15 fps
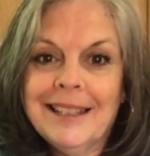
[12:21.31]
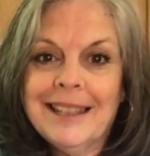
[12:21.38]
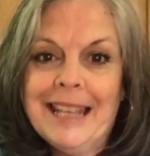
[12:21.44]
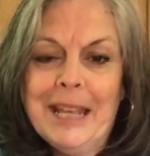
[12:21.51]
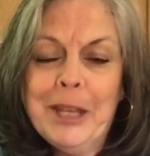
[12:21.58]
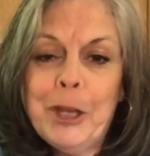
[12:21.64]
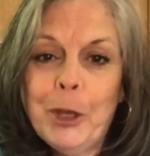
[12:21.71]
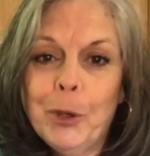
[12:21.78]

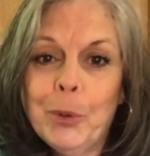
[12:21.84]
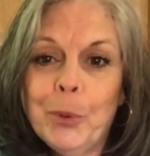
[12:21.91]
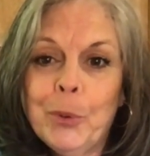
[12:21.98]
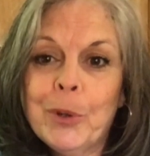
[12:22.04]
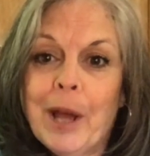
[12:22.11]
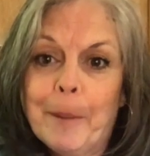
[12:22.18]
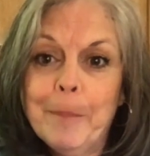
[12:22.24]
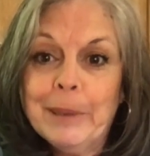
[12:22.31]
Thank
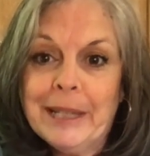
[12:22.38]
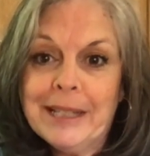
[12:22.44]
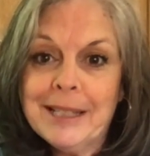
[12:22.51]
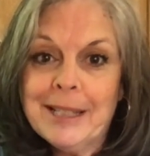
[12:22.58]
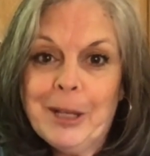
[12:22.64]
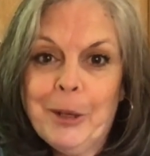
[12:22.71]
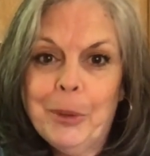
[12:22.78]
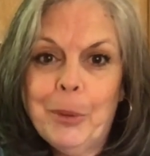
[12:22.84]
you. God
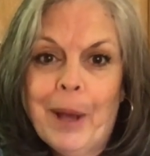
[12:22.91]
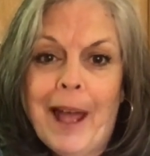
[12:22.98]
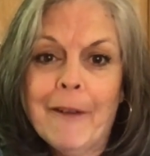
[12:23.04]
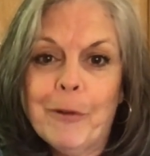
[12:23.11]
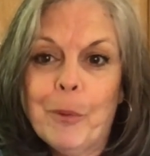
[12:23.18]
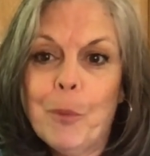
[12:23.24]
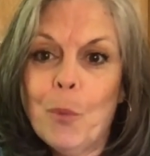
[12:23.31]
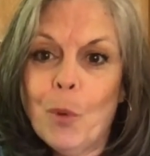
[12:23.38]
bless you. Have
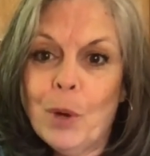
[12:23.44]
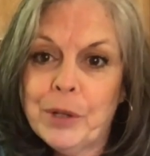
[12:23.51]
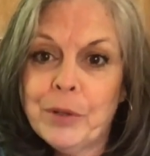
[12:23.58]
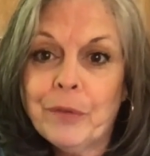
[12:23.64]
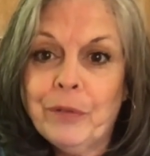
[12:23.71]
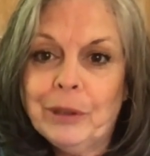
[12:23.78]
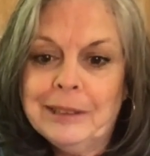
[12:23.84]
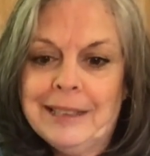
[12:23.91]
a
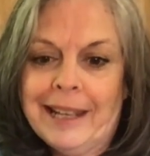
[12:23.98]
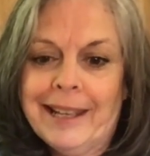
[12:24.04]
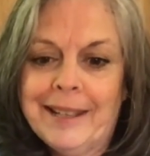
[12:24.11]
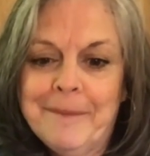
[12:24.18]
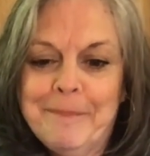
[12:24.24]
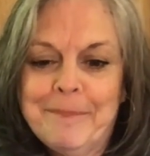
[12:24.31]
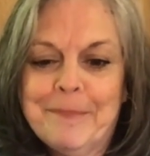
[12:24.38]
wonderful day.